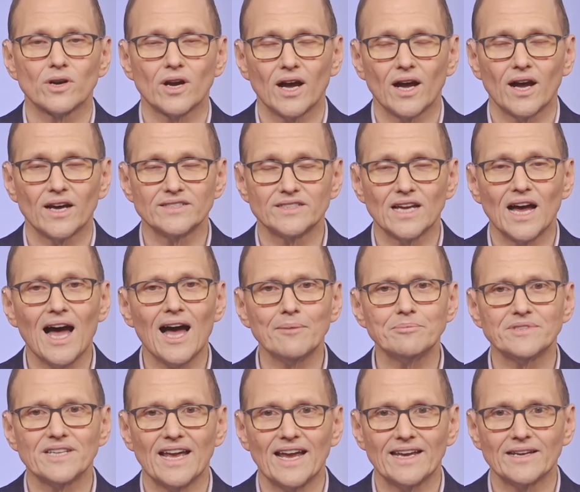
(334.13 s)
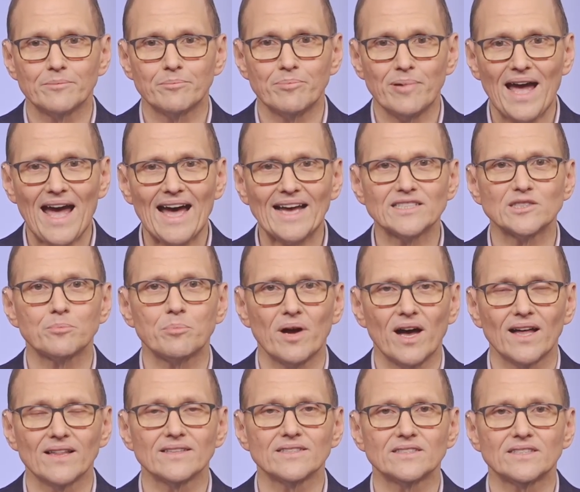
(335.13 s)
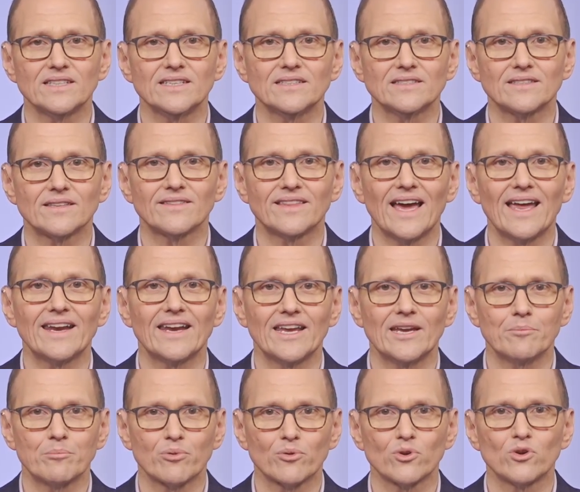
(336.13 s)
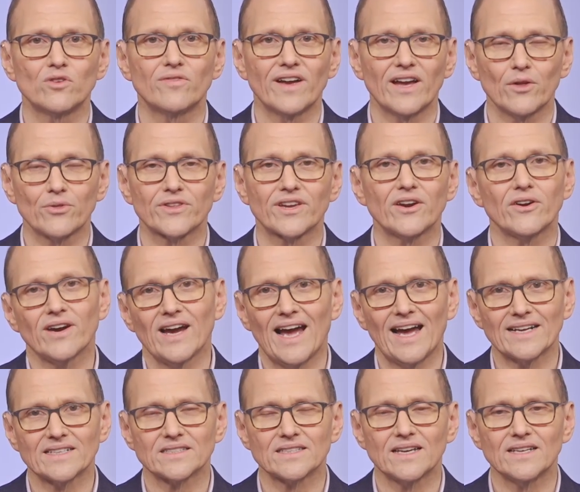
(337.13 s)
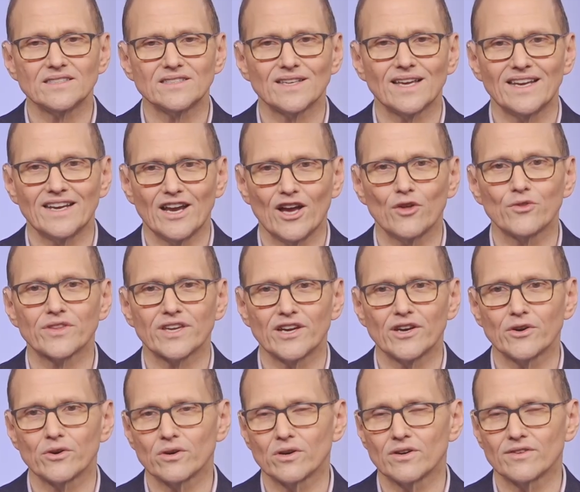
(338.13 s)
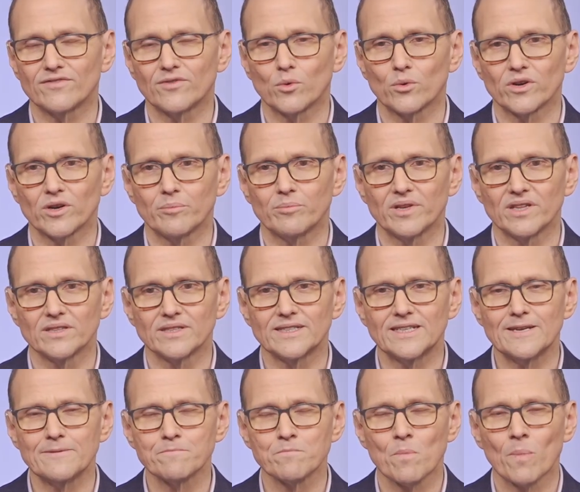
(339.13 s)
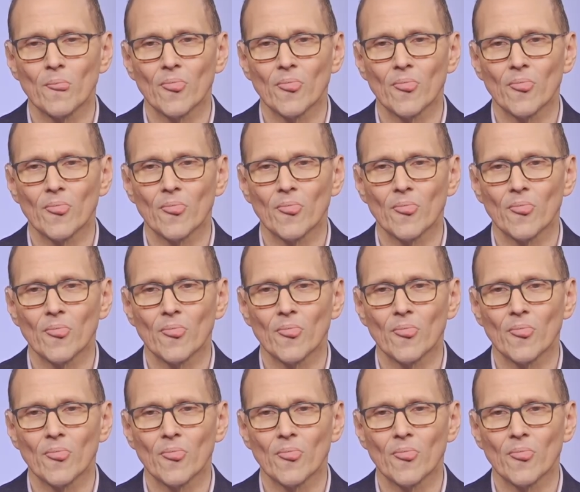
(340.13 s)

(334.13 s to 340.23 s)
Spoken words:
adopt and pass policies that improve healthcare access and healthcare affordability.